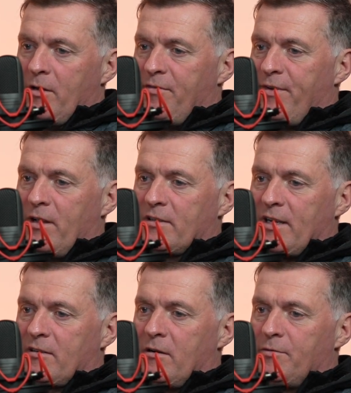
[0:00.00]
felt
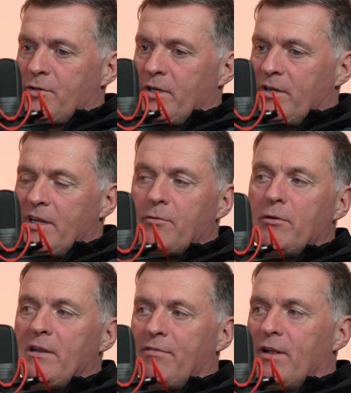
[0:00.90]
at Coventry, I never
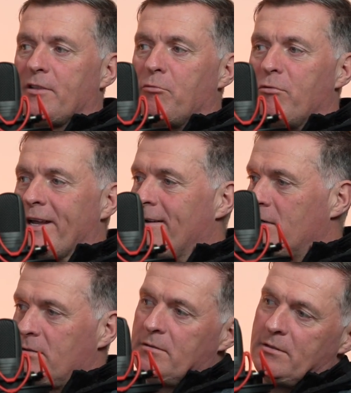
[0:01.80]
really felt a
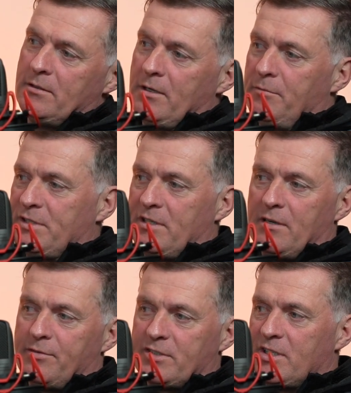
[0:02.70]
regular. I was
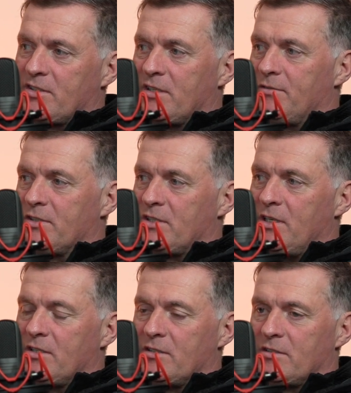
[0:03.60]
there for 6-7
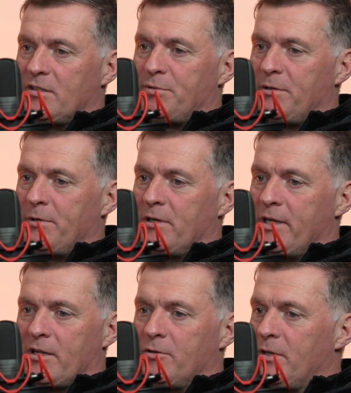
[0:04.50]
seasons in the Premier
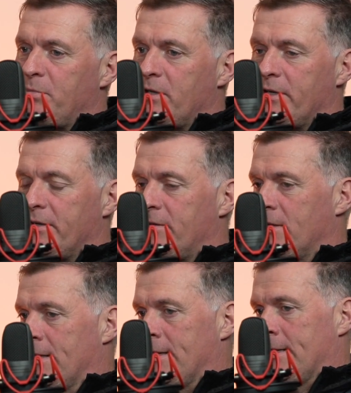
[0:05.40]
League and only played,
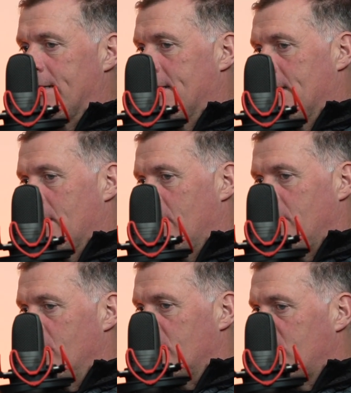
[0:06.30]
I
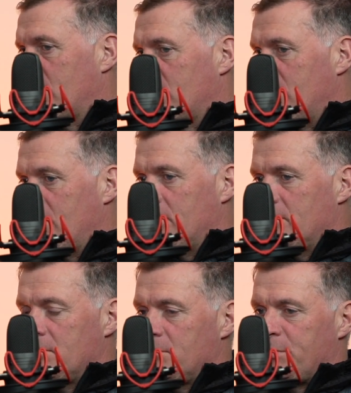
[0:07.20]
don't know,
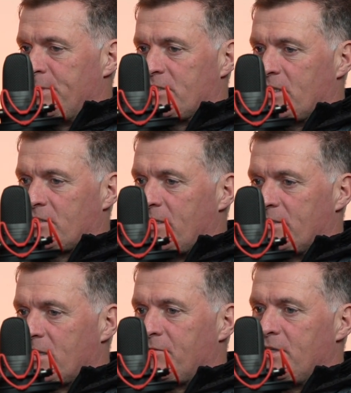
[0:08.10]
between 60 and
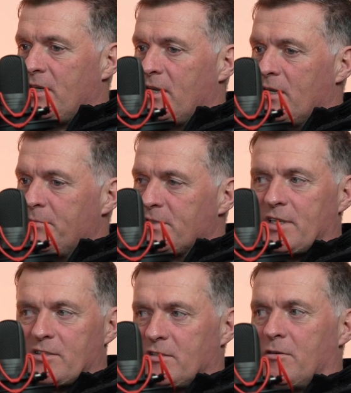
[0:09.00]
70 games.
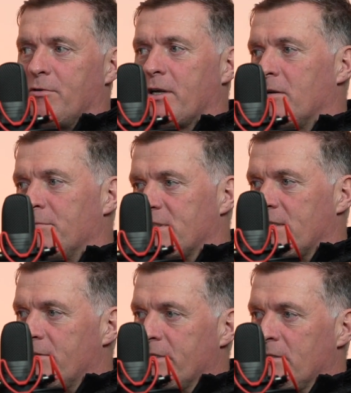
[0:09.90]
That's not regular
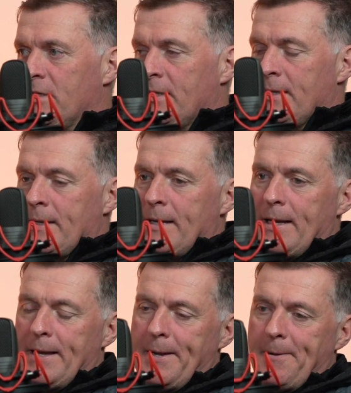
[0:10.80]
material.
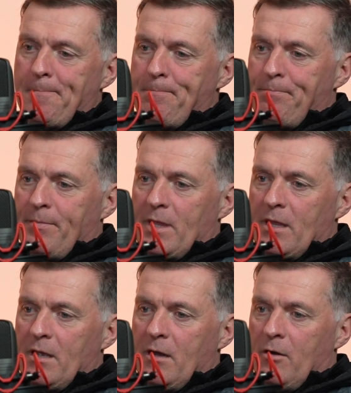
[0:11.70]

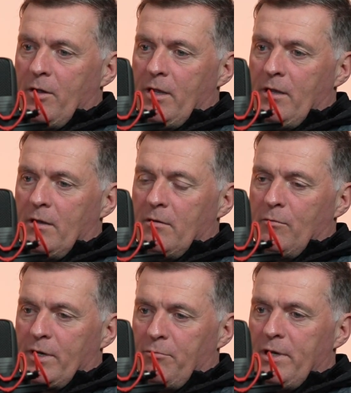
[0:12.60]

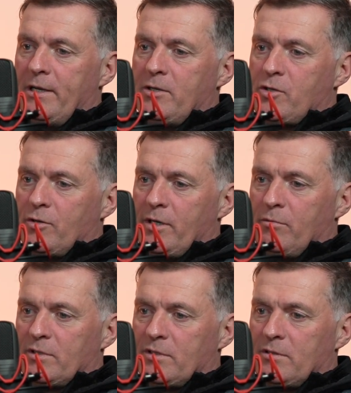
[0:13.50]
What I really enjoyed
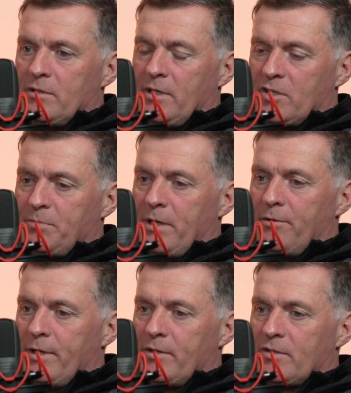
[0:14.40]
was the
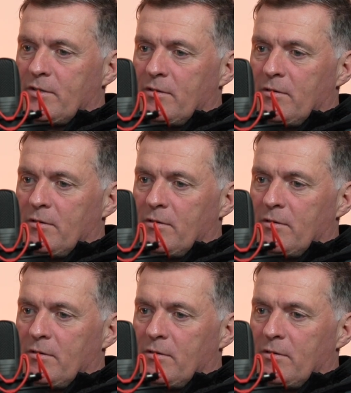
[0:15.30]
experience